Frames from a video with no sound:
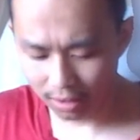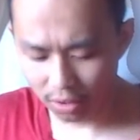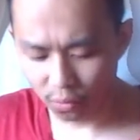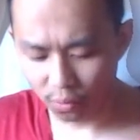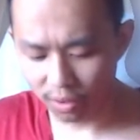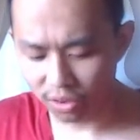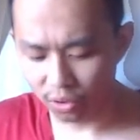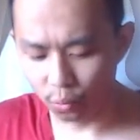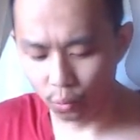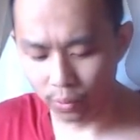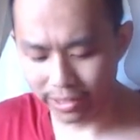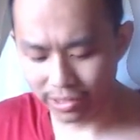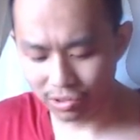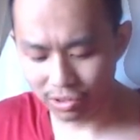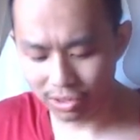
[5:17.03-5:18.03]
with the
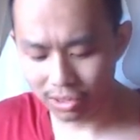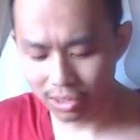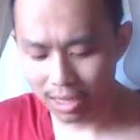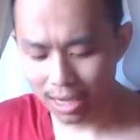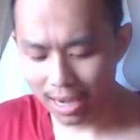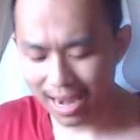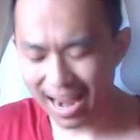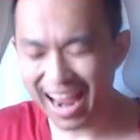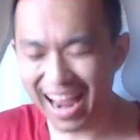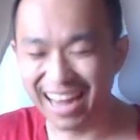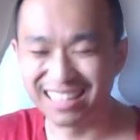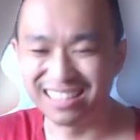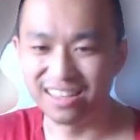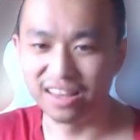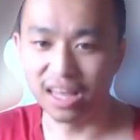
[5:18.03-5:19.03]
winds
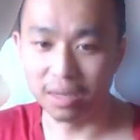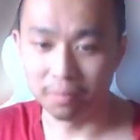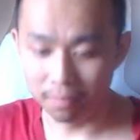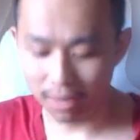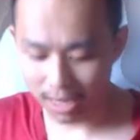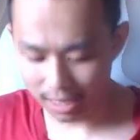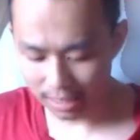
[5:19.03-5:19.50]
as they may.